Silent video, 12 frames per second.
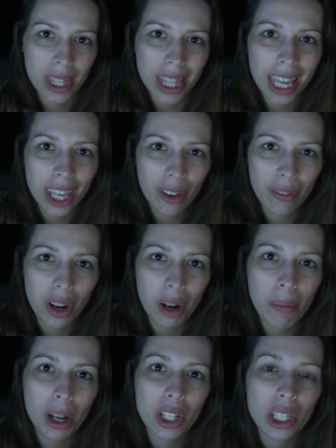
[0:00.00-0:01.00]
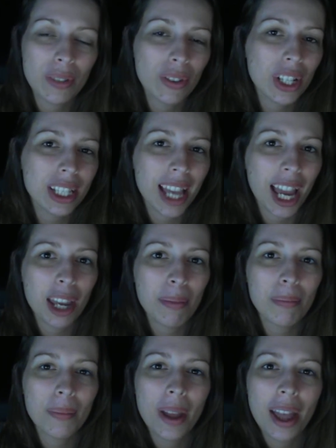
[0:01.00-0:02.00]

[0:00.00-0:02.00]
Thank you very much for your time.